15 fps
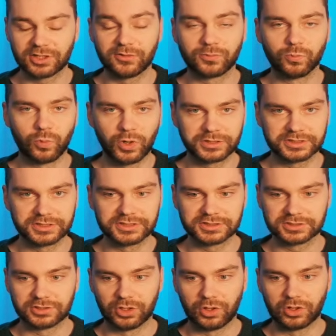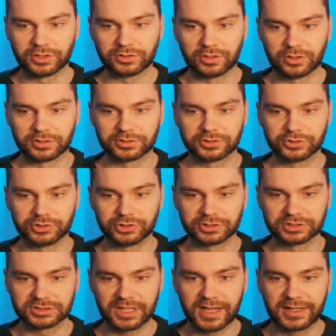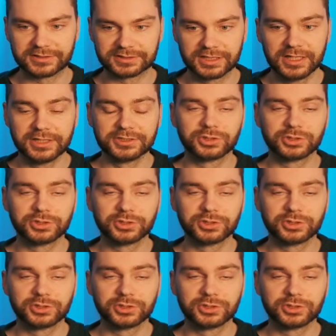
of what is going on to your sides.